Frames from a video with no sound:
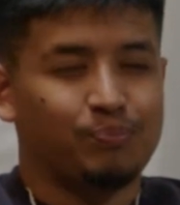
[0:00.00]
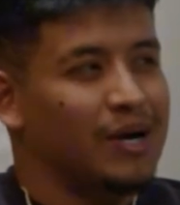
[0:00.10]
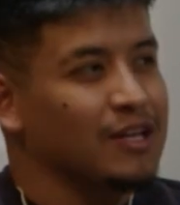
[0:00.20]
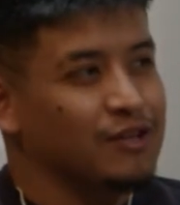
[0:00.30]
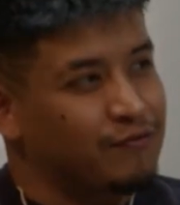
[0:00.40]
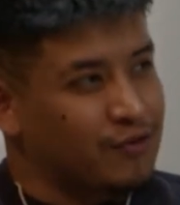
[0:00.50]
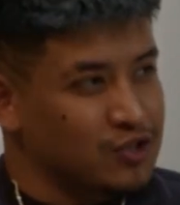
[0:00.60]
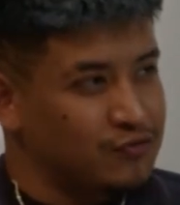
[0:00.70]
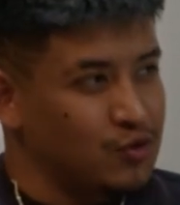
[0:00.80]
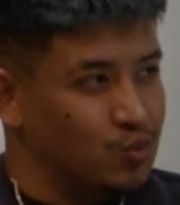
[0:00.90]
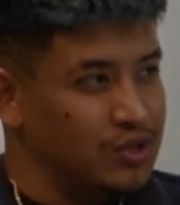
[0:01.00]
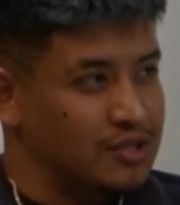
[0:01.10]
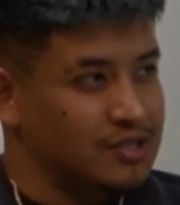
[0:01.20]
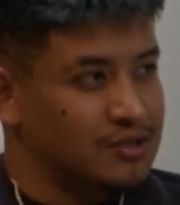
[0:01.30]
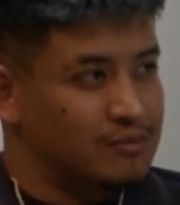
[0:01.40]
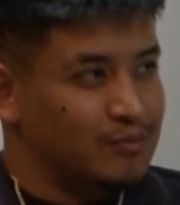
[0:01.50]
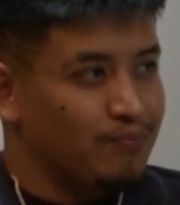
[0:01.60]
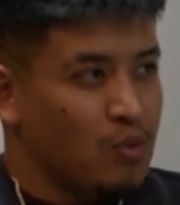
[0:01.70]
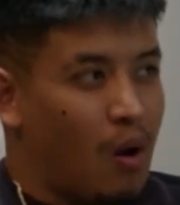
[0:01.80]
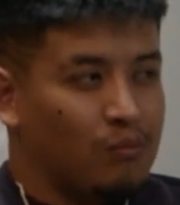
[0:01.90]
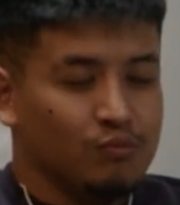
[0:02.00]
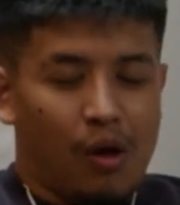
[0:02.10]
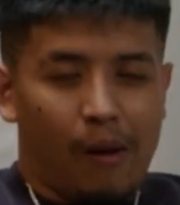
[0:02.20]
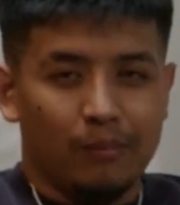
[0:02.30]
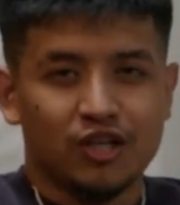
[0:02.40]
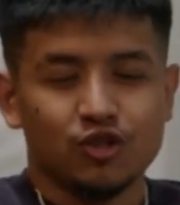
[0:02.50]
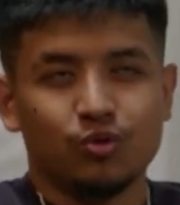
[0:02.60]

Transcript: probably the first few weeks, because